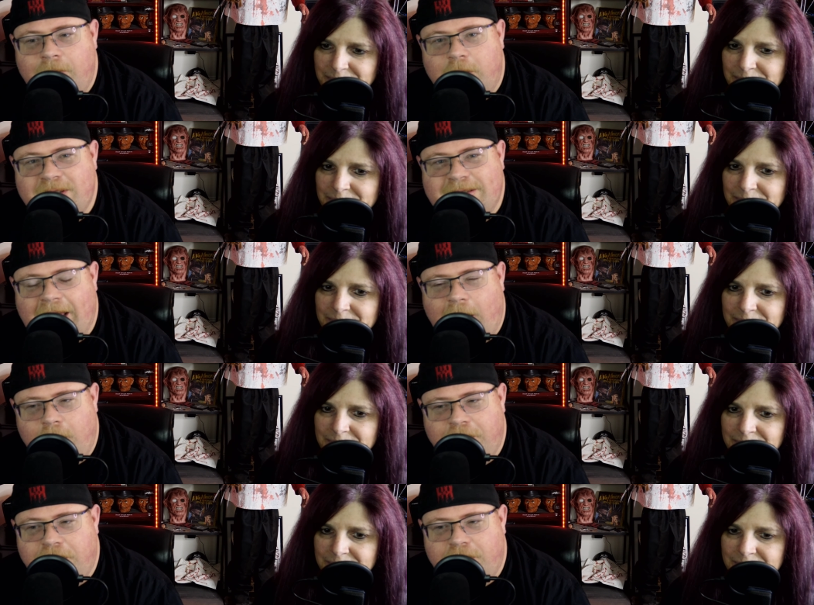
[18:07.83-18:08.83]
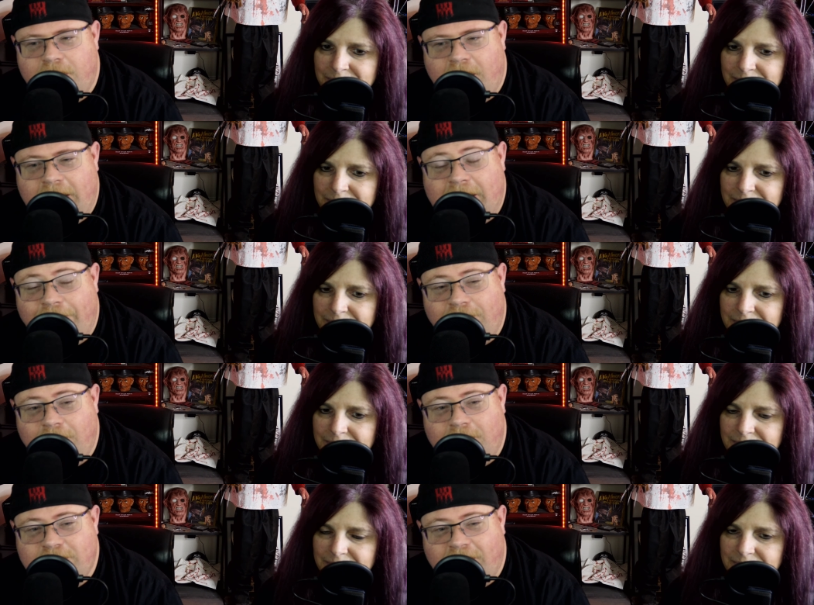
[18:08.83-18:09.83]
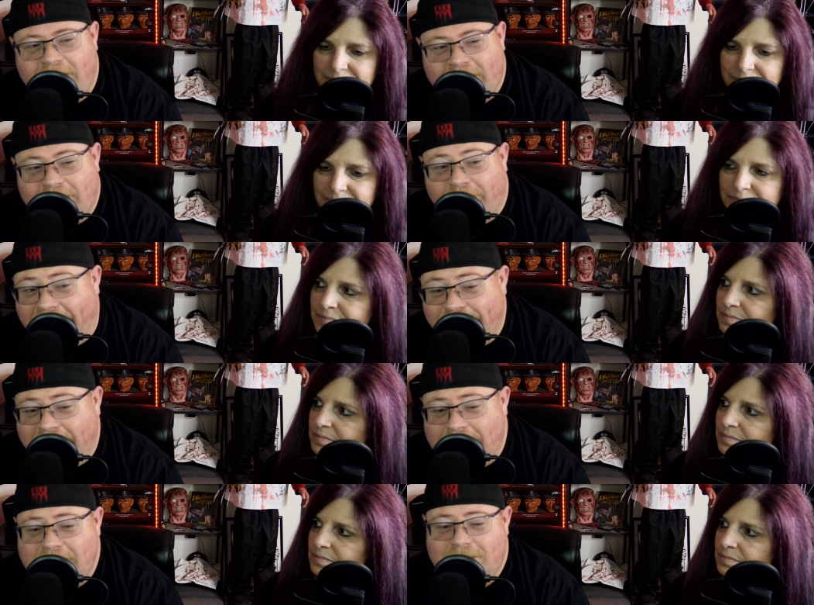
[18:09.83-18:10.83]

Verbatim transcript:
Speaker 1: south. I definitely want to try and get the red vein